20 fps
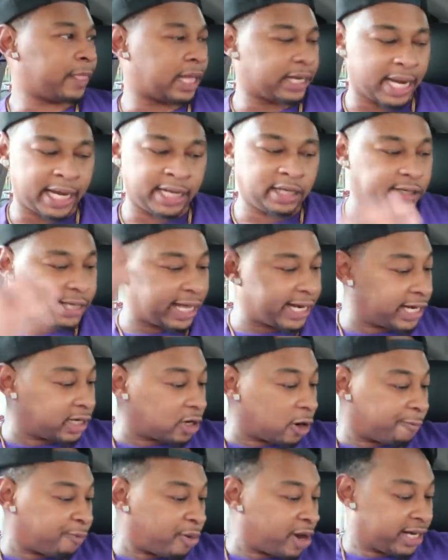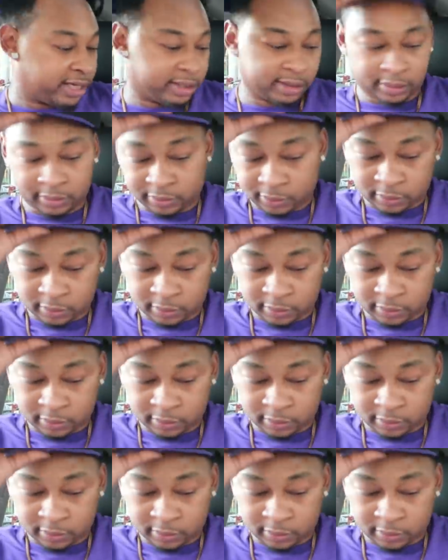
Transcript: Like that ain't that ain't no prank.